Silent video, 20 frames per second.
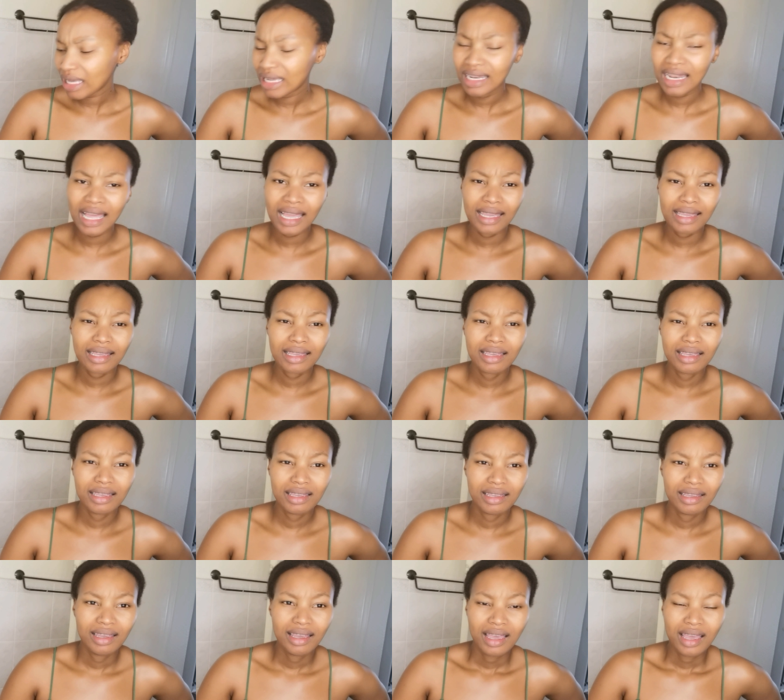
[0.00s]
like
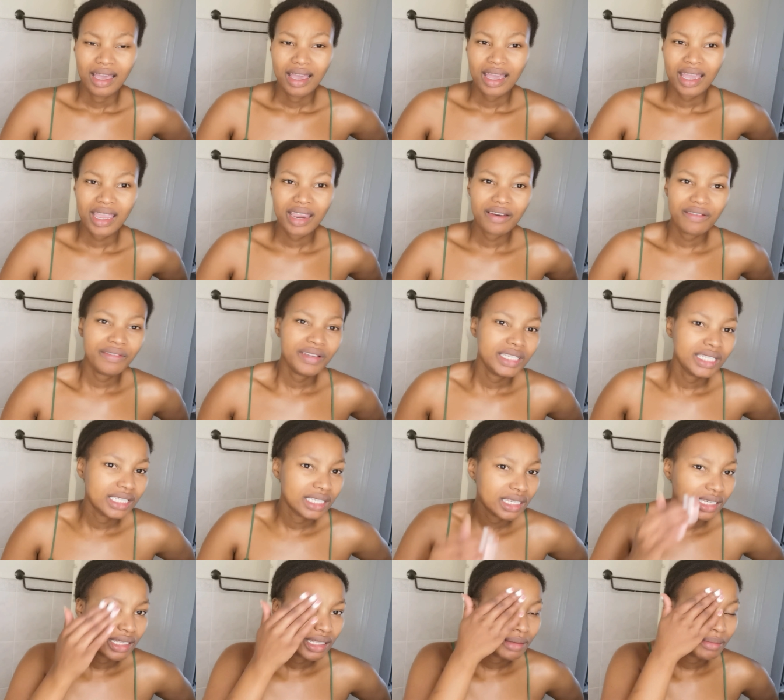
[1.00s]
every
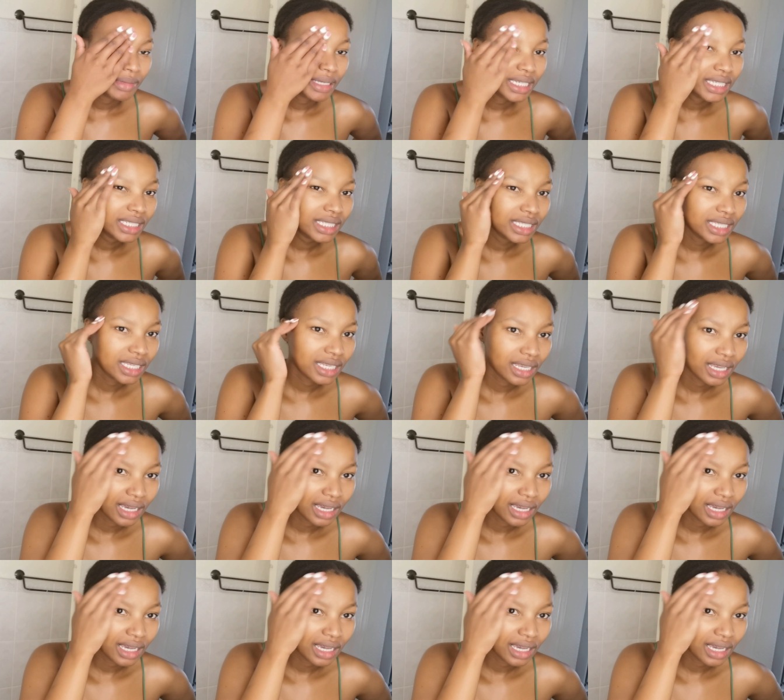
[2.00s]
single minute